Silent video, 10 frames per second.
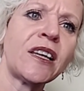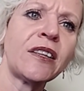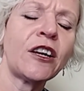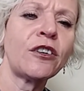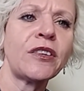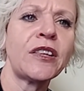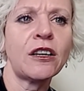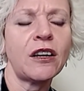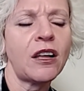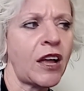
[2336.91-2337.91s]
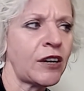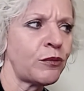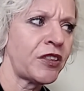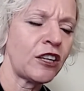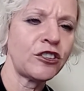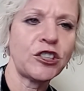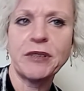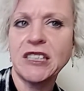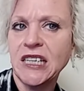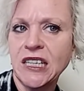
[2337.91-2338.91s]
They're aligned with the
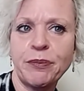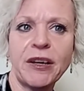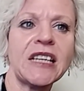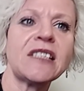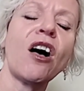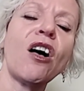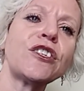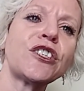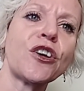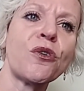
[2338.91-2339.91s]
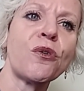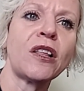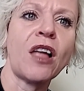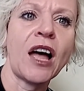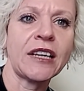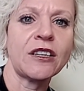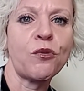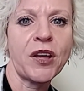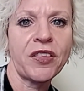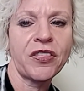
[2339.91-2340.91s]
LGBT, but it's also aligned
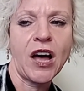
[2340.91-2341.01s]
with